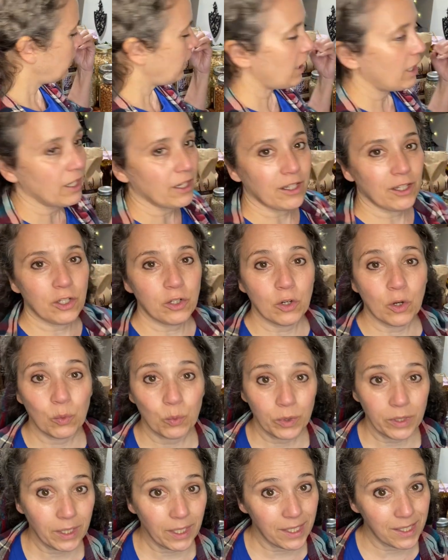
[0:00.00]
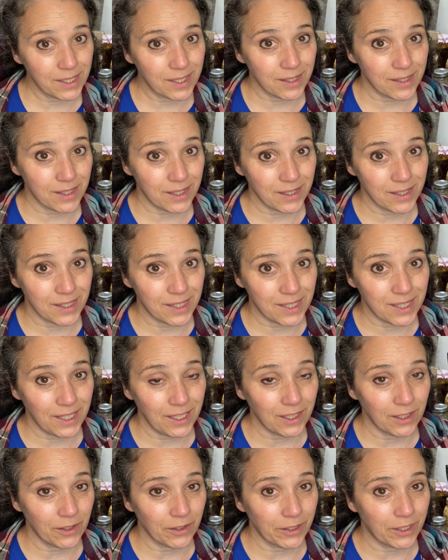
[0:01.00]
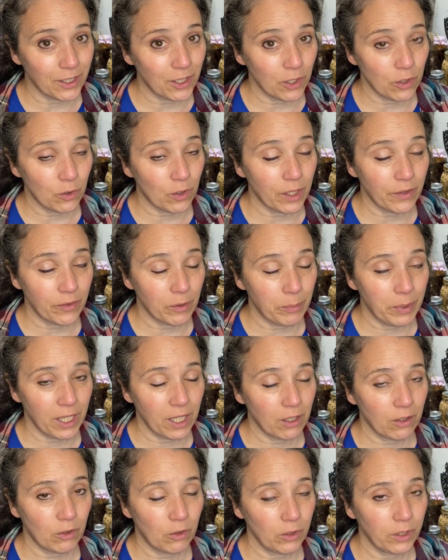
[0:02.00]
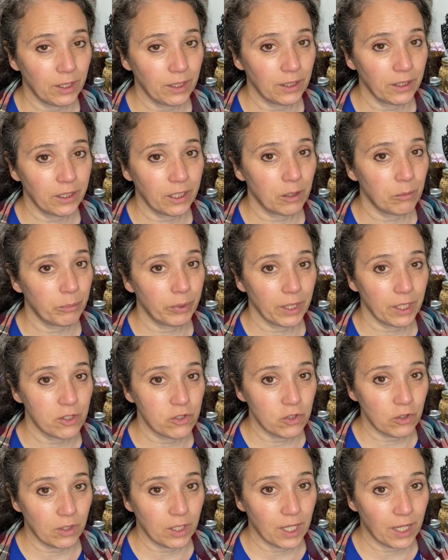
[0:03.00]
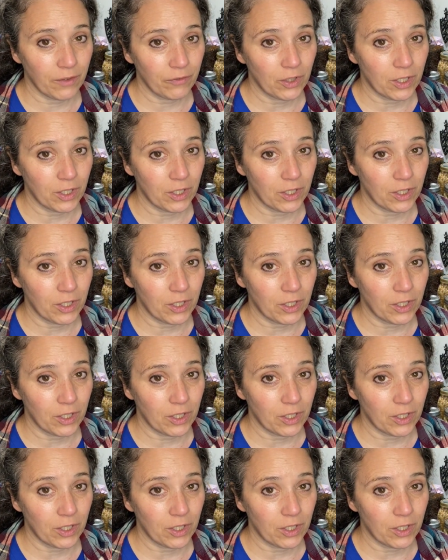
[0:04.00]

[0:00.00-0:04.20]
and you don't realize it's unsealed and you don't have the band holding the lid in place, you could have